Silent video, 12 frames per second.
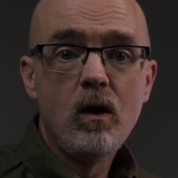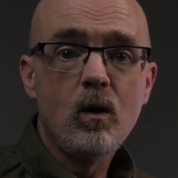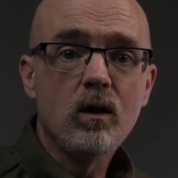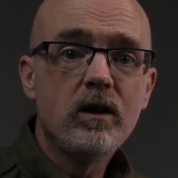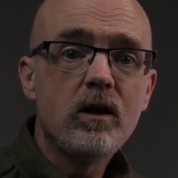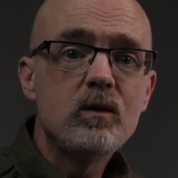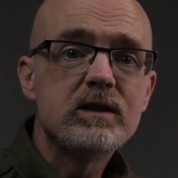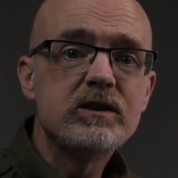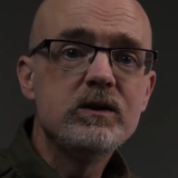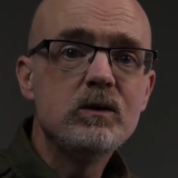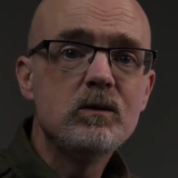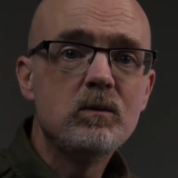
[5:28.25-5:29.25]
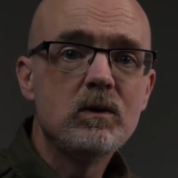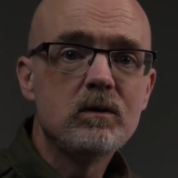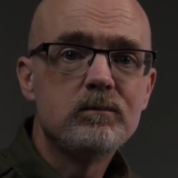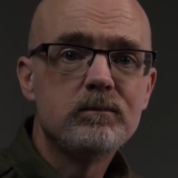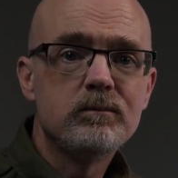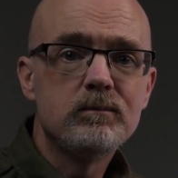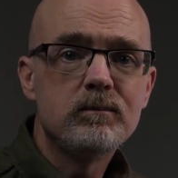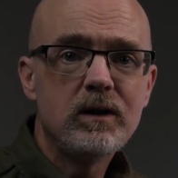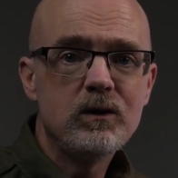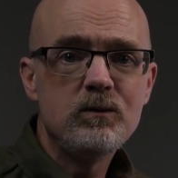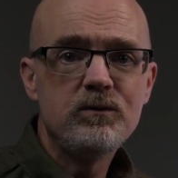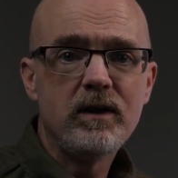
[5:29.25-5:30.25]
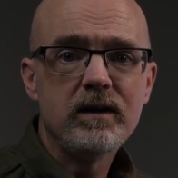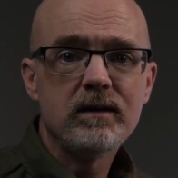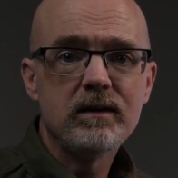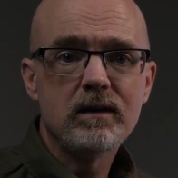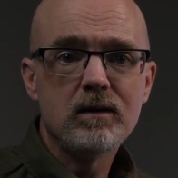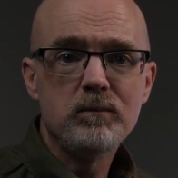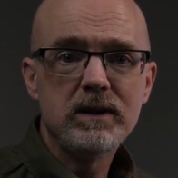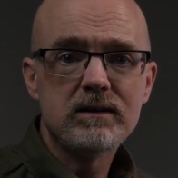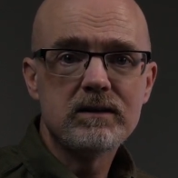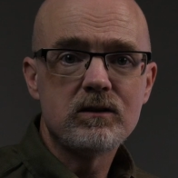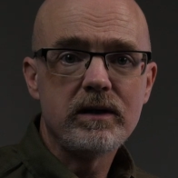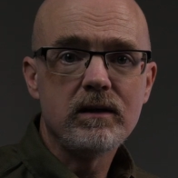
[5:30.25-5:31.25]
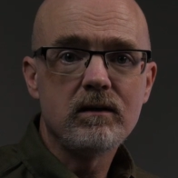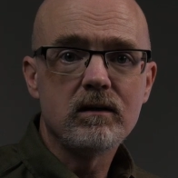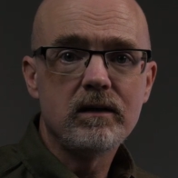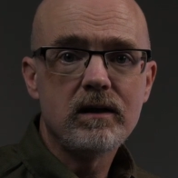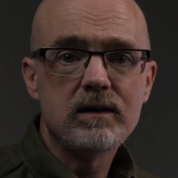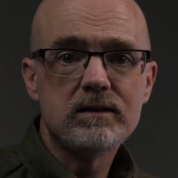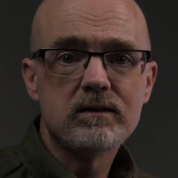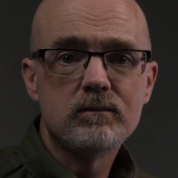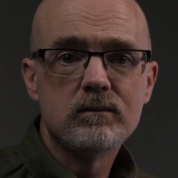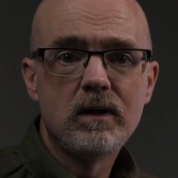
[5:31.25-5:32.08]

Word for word: Although it's doable, I do find it a bit straining on the eyes,